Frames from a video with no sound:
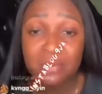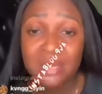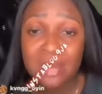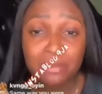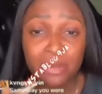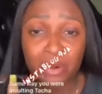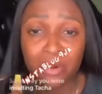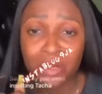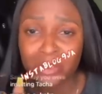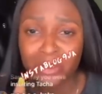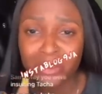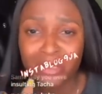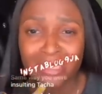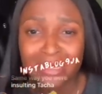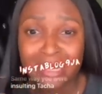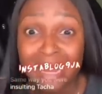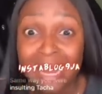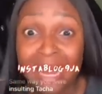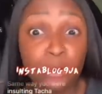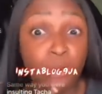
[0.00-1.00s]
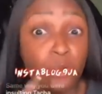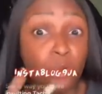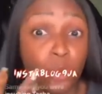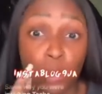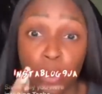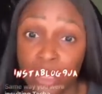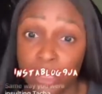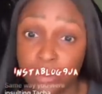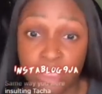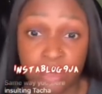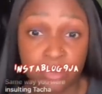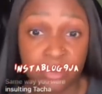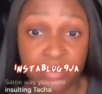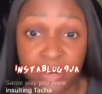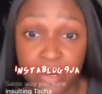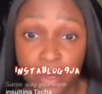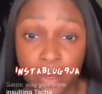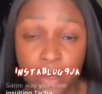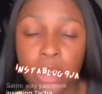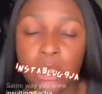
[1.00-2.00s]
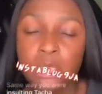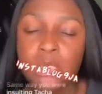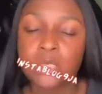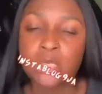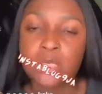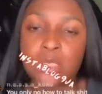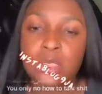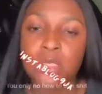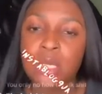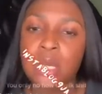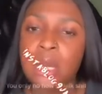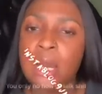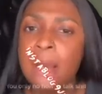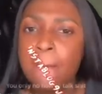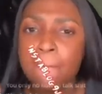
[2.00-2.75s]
Me, I'm not going to deny. I don't know him, to be very honest.